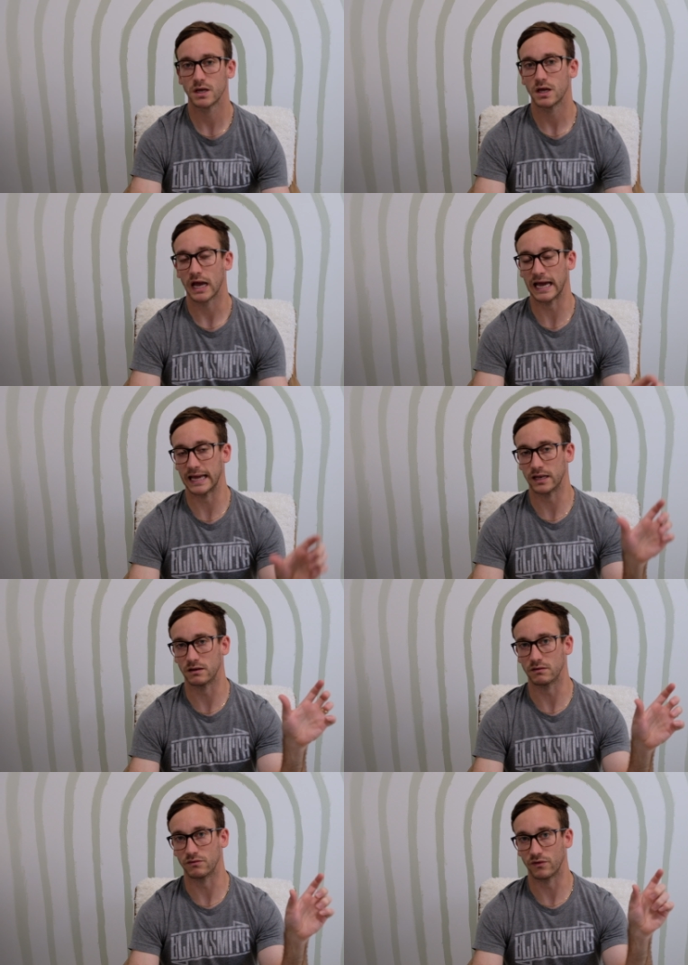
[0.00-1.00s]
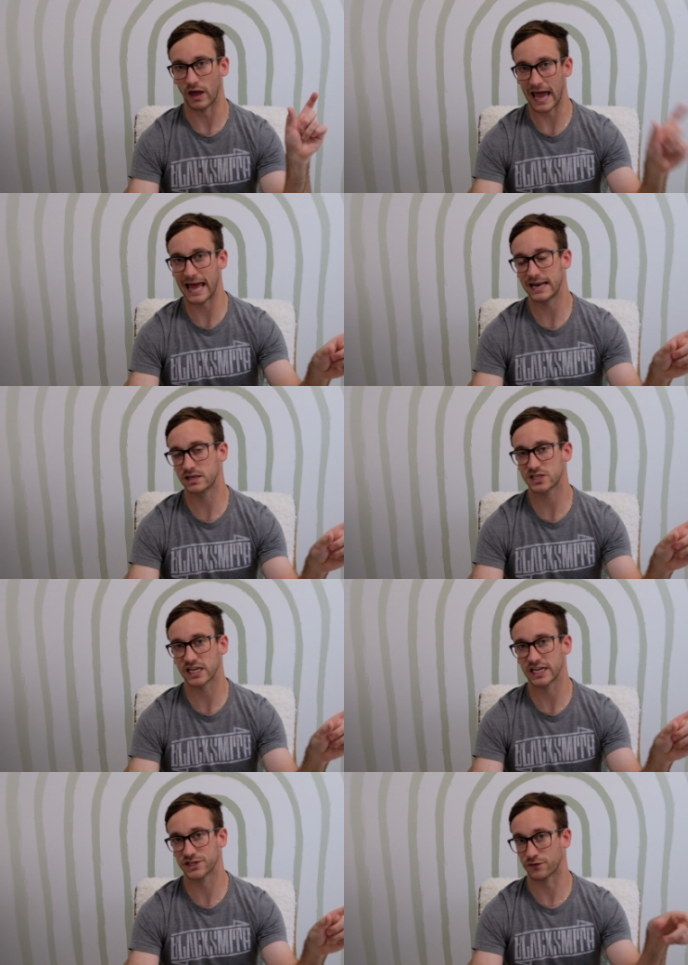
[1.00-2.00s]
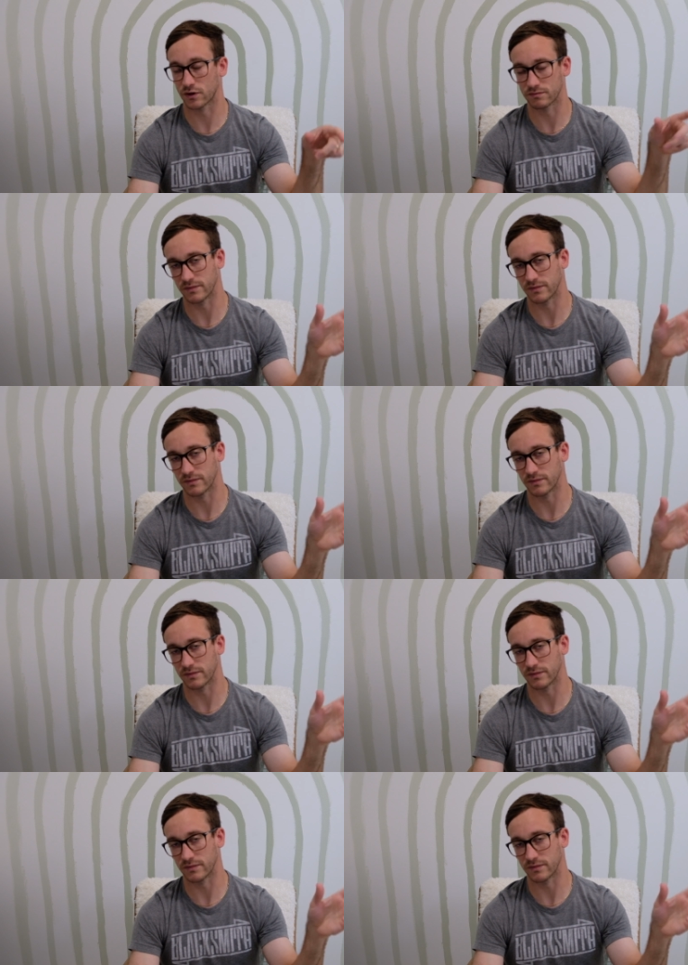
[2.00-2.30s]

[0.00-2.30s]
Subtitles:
And N stands for,